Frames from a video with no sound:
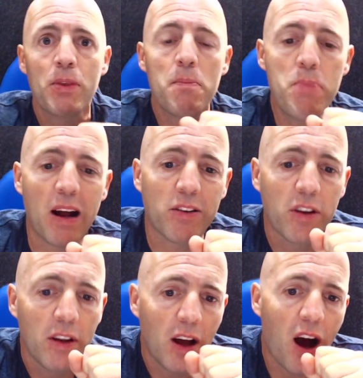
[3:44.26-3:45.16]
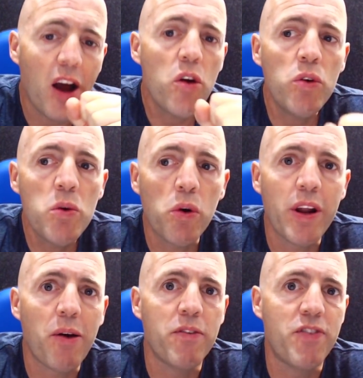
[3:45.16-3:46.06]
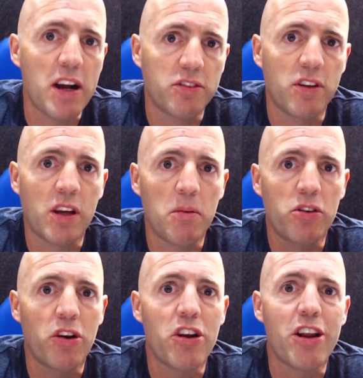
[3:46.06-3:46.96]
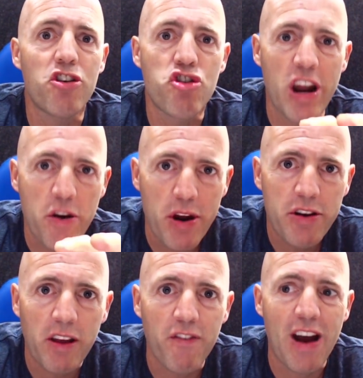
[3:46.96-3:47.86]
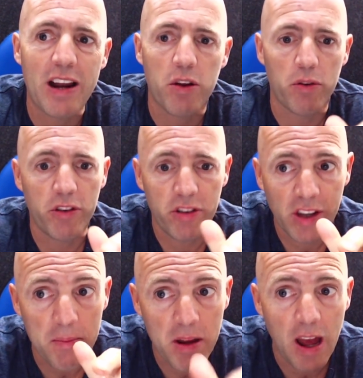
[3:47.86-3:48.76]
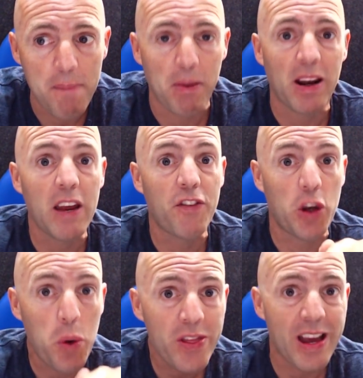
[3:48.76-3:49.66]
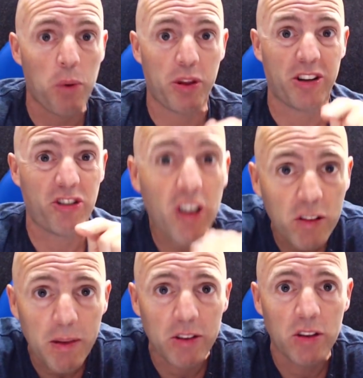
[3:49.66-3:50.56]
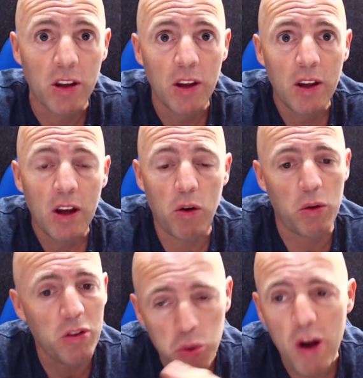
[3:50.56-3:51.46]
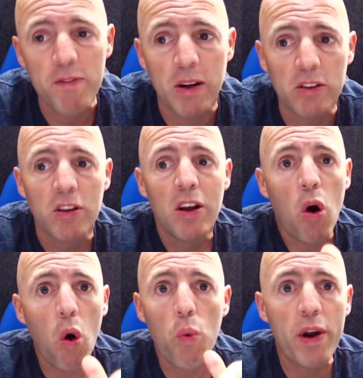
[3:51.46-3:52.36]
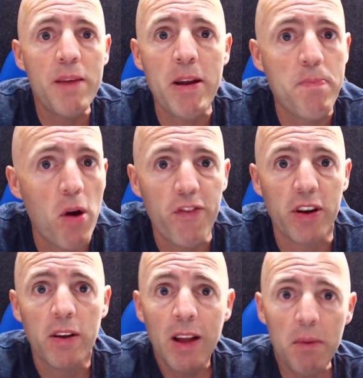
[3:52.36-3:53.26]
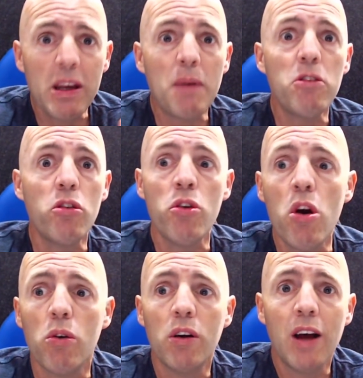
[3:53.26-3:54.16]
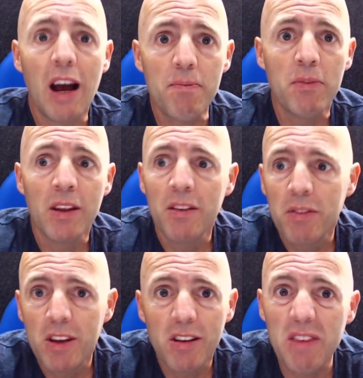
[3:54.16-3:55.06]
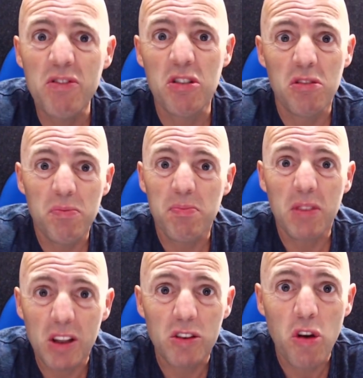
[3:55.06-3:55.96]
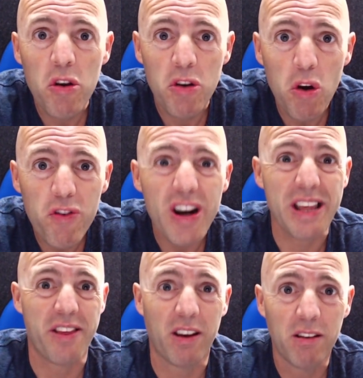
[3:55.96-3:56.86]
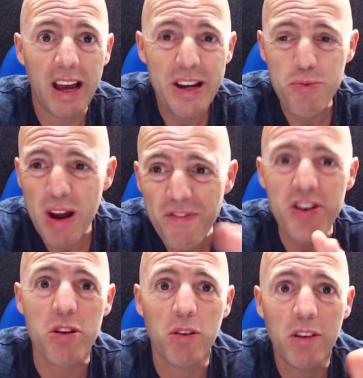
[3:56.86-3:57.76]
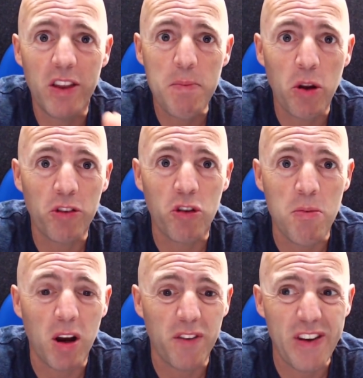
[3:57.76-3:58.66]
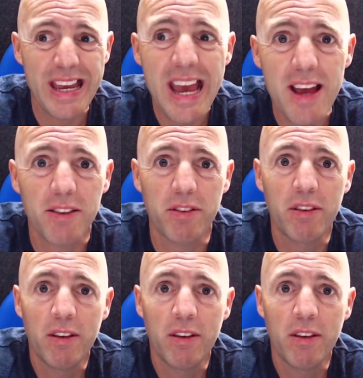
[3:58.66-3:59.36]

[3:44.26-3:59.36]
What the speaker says: But I only want to now invest in companies that are generating value. And this is a company, I believe, doing that within 6 months, or within 12 months, already made a profit. How many companies do you know haven't even turned over any revenue, and they've been on the stock market for years?